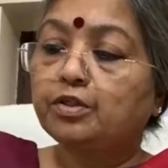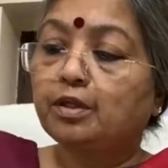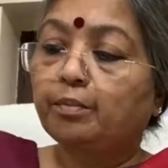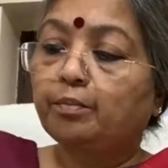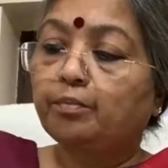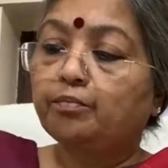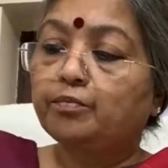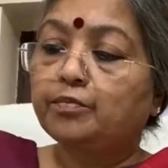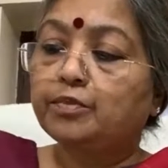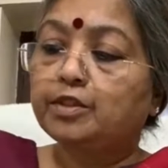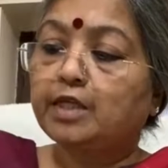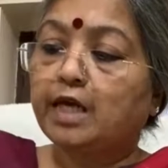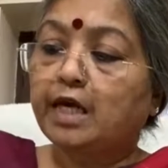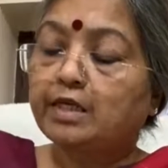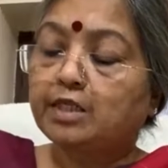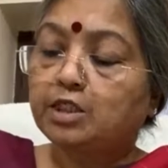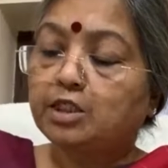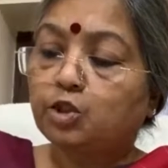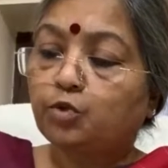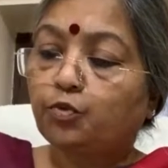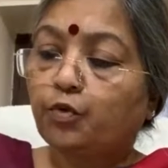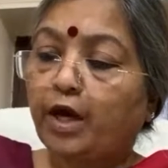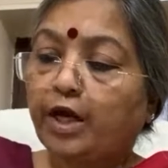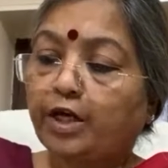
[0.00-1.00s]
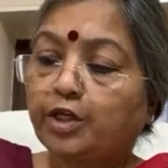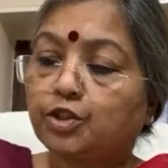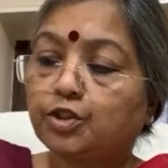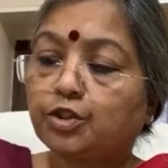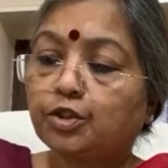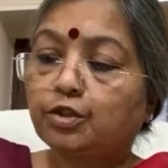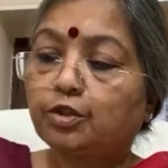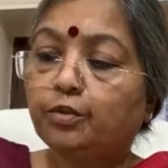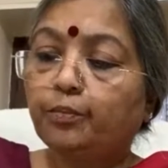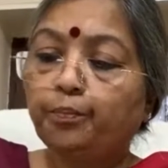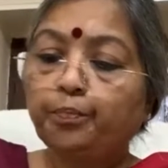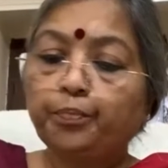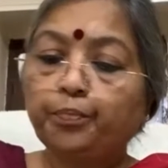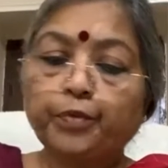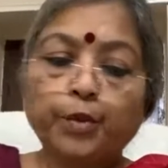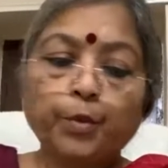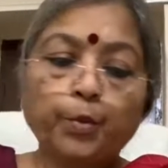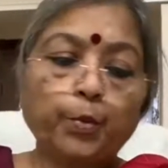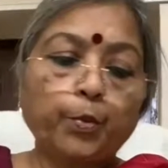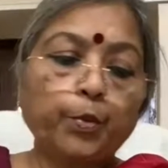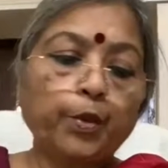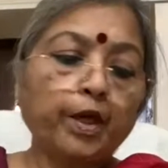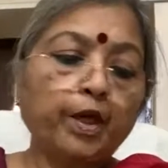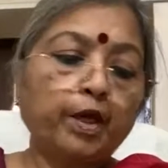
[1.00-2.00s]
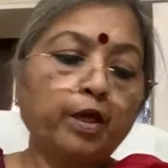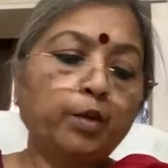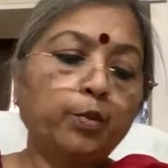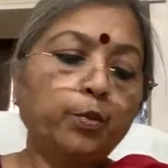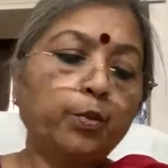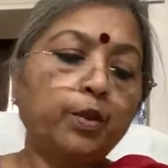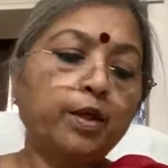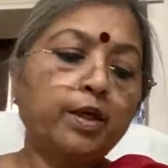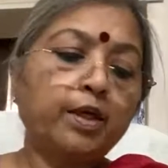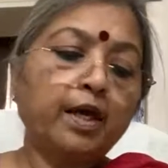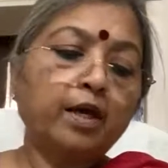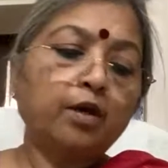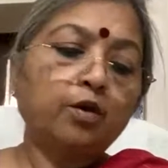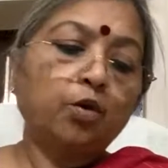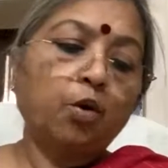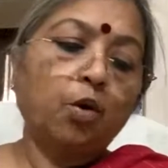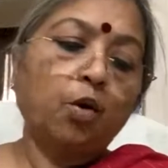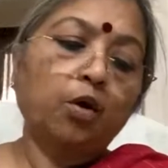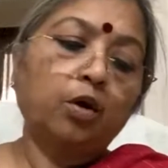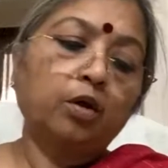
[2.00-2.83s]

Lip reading: some satisfaction, where we can